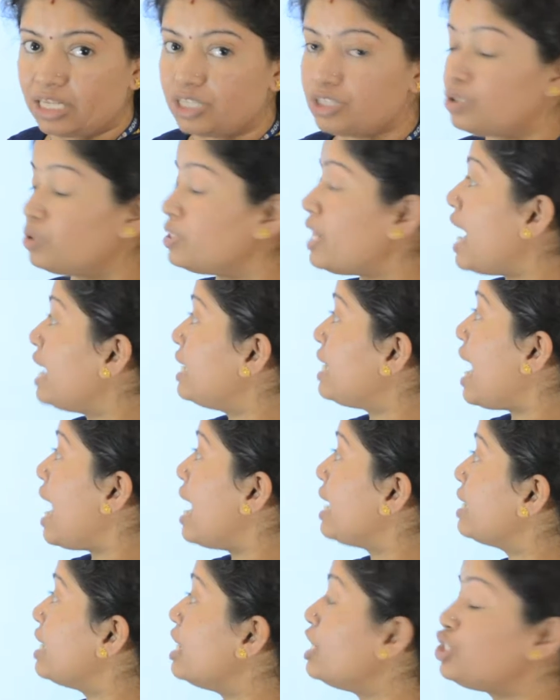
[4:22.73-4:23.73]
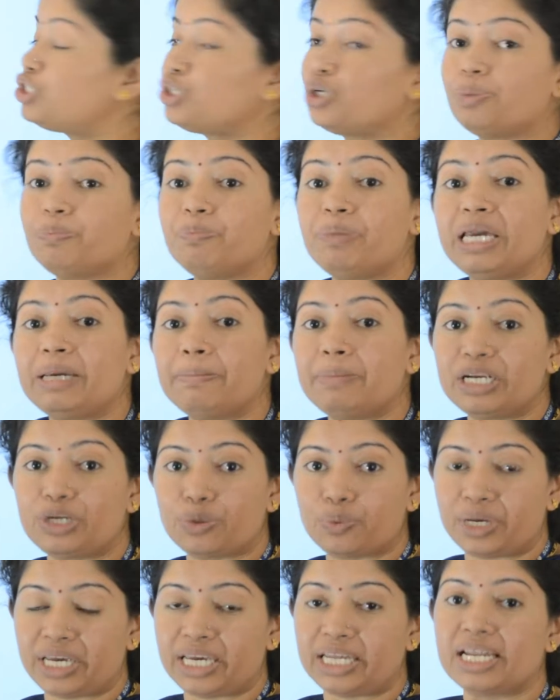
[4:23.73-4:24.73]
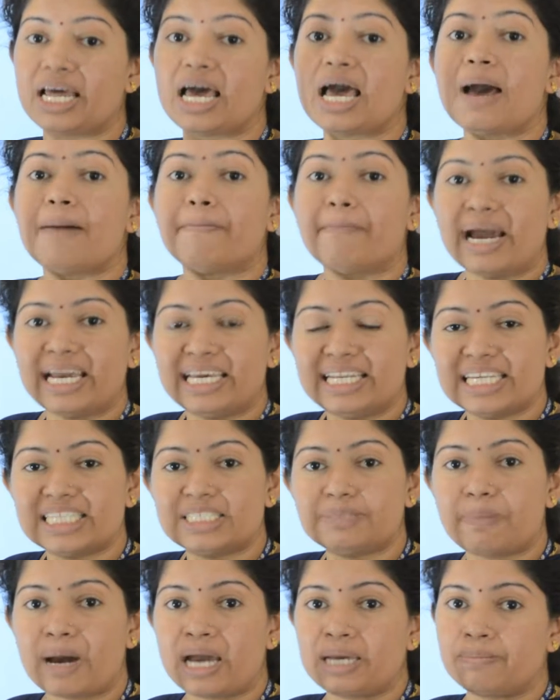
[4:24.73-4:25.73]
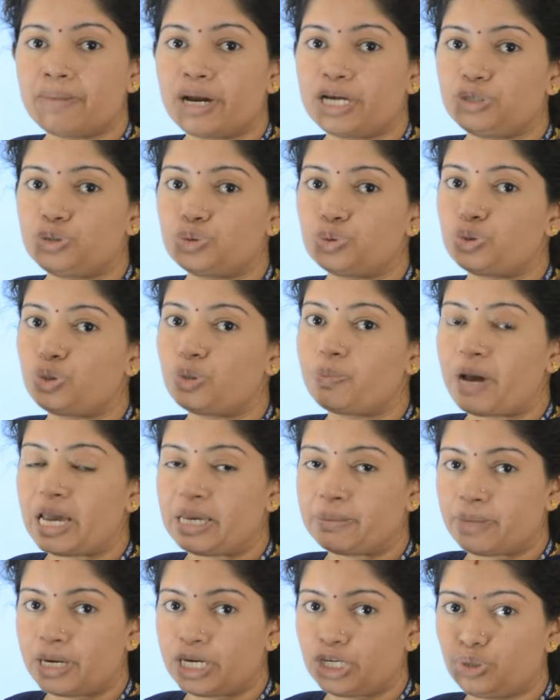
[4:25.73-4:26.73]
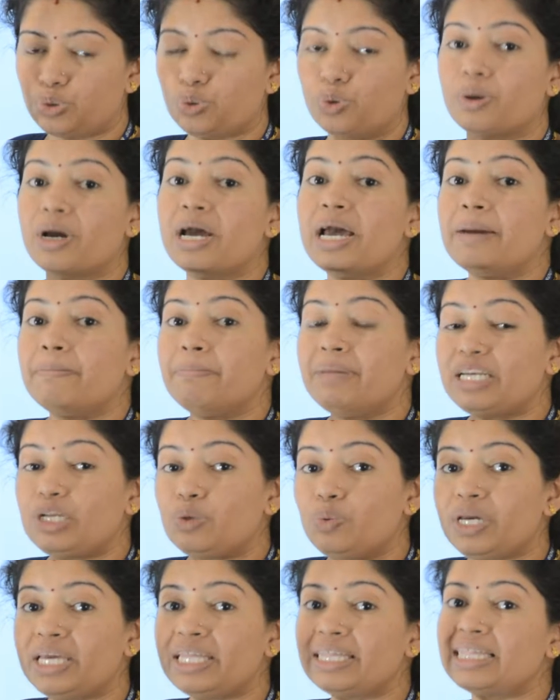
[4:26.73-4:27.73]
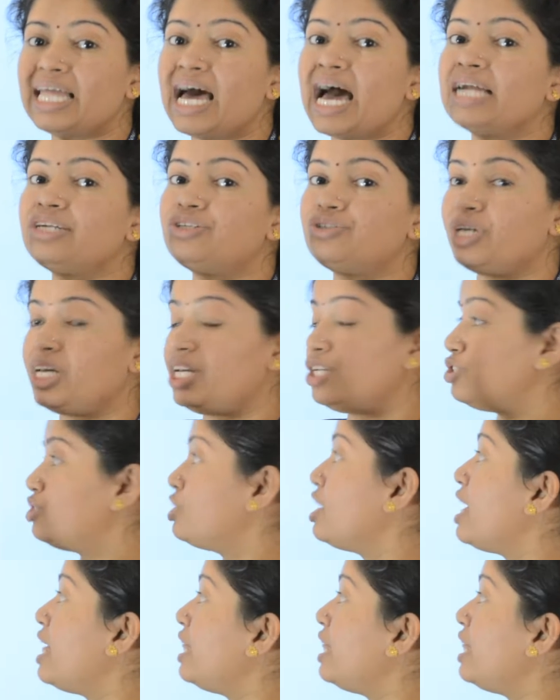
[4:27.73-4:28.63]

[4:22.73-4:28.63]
So that angle should be between minus pi by 2 to pi by 2, between that range.